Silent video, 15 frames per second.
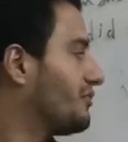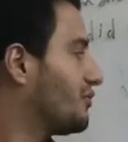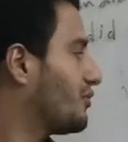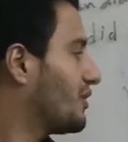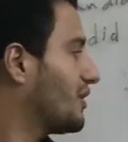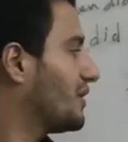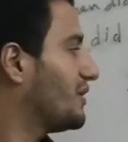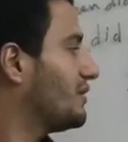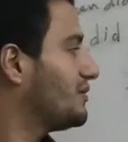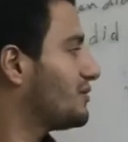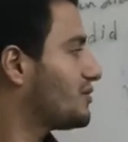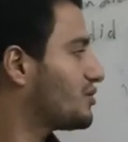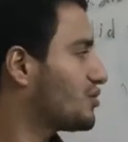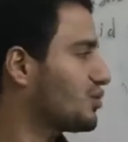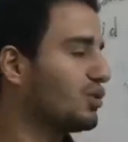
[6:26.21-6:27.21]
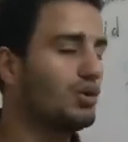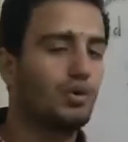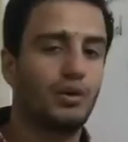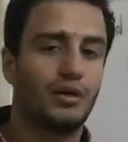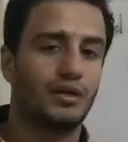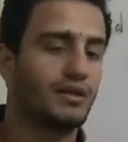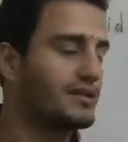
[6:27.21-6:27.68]
Okay, so
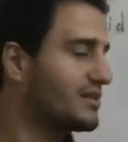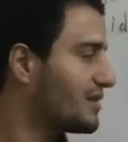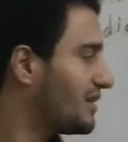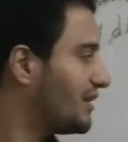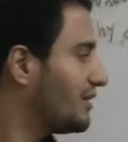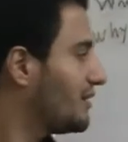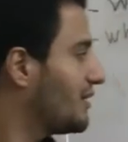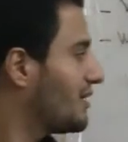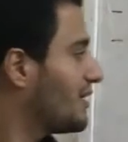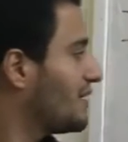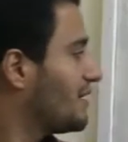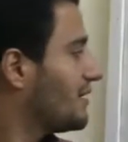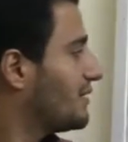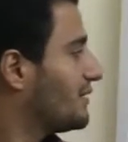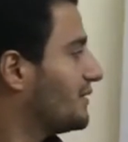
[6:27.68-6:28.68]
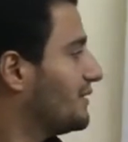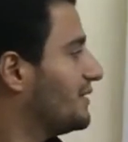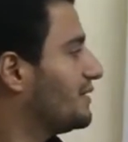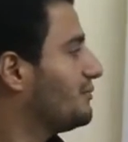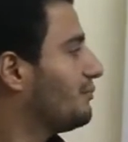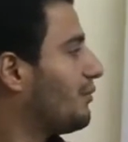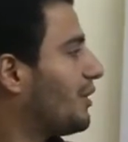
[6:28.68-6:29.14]
I can say
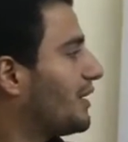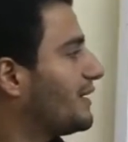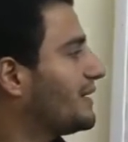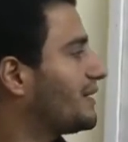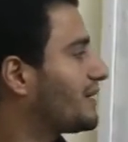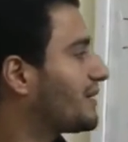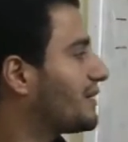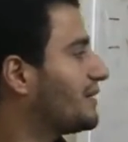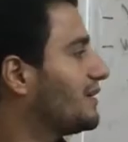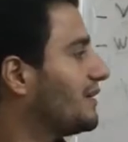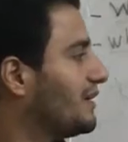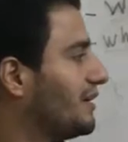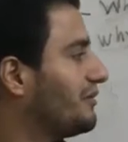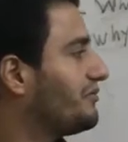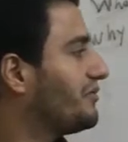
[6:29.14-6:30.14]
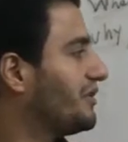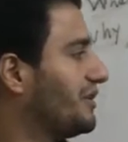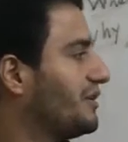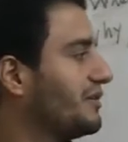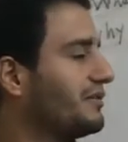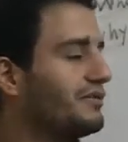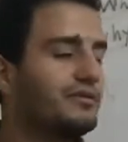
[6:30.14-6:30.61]
did Mike live
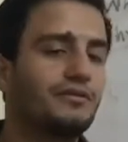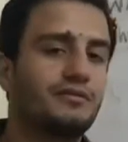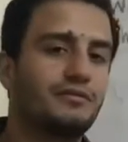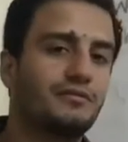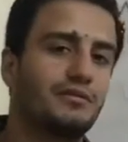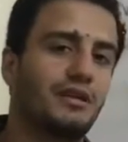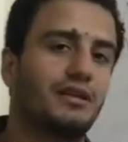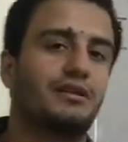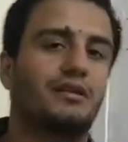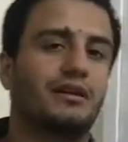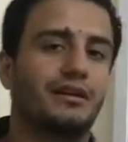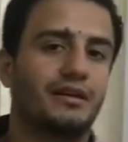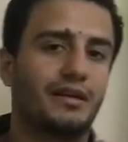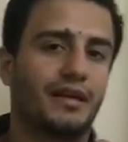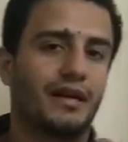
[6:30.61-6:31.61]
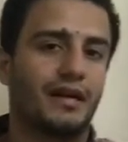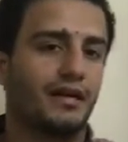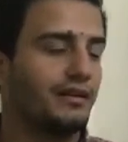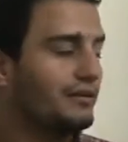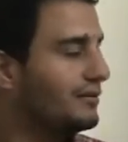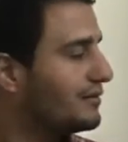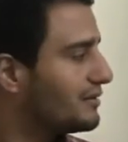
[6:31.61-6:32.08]
here, and I
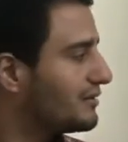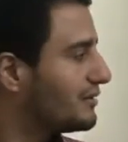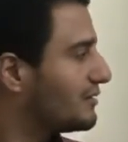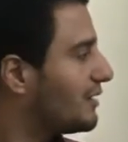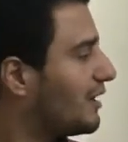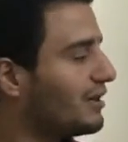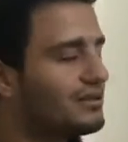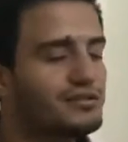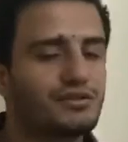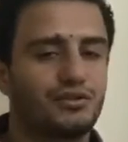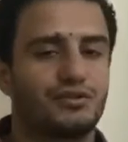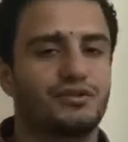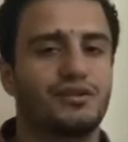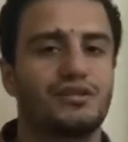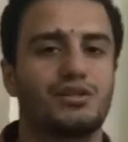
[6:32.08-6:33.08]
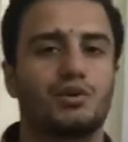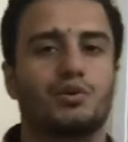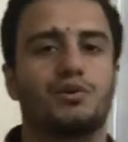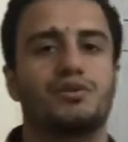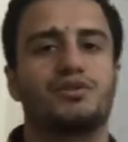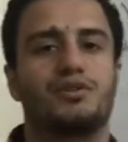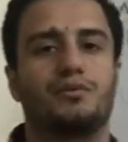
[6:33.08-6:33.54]
can answer this
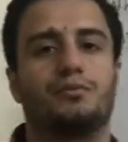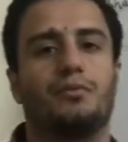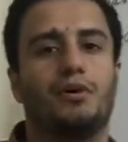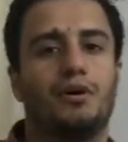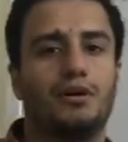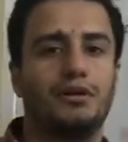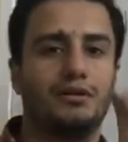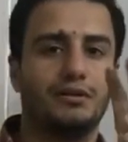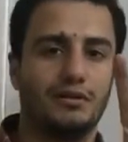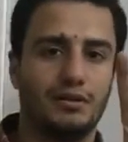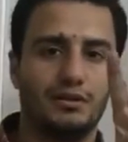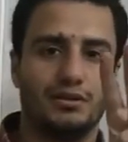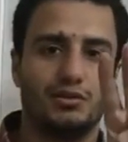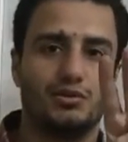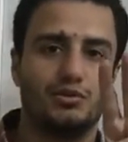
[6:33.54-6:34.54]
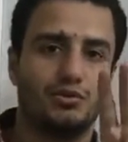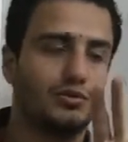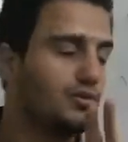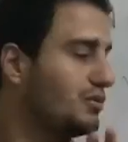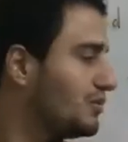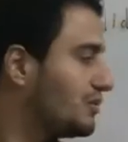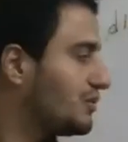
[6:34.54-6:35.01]
question by
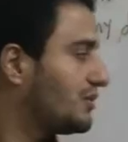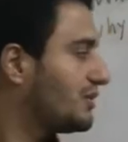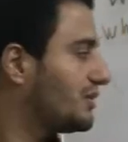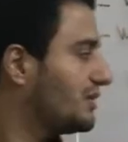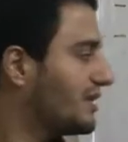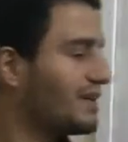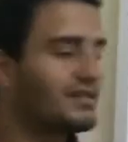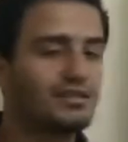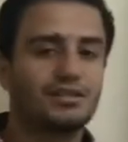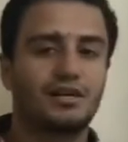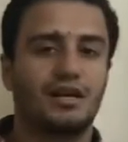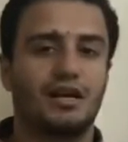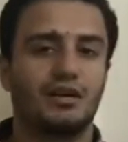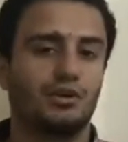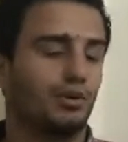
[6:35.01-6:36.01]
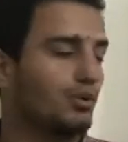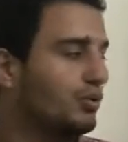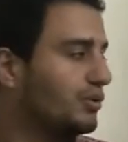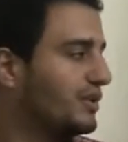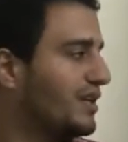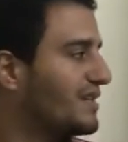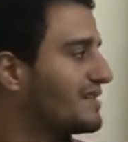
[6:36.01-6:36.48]
yes and no.
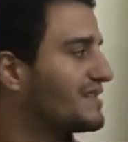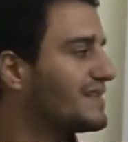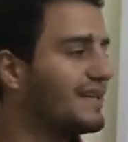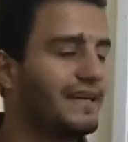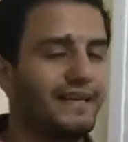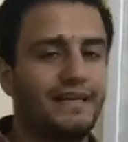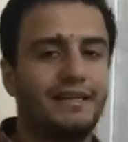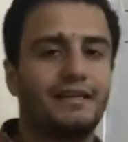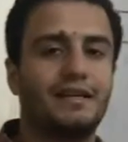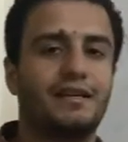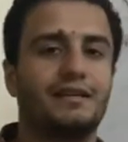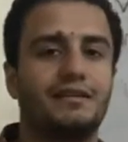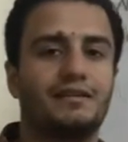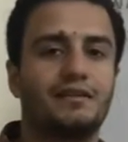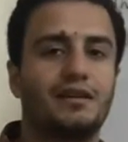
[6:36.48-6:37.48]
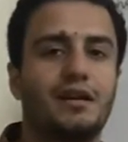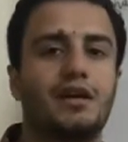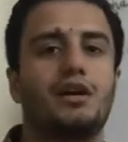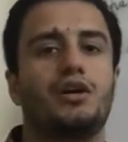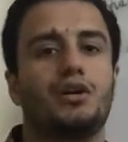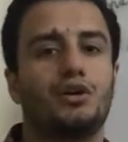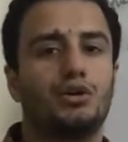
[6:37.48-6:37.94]
Yes, he did.
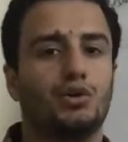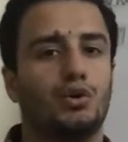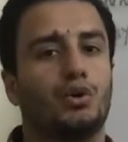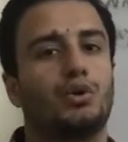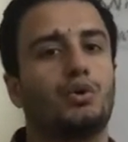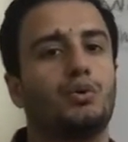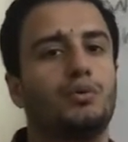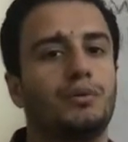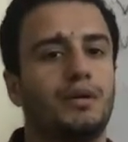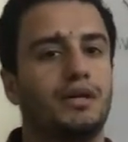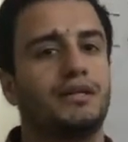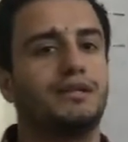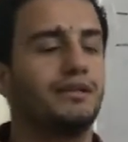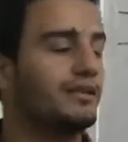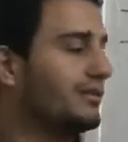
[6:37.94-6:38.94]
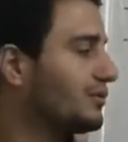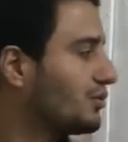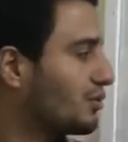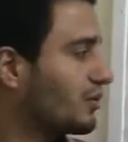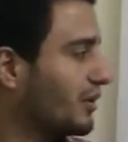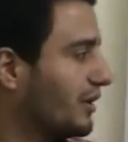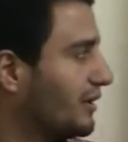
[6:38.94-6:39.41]
No, he didn't.
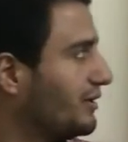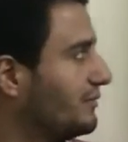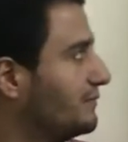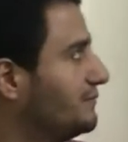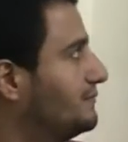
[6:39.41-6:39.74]
Okay.